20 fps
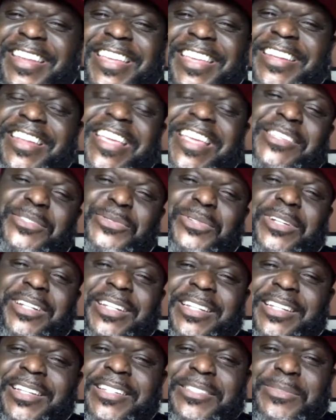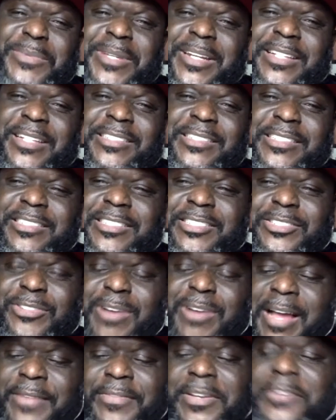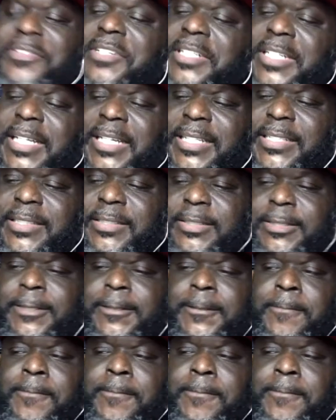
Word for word: And and that's what it is, man. I just strive every day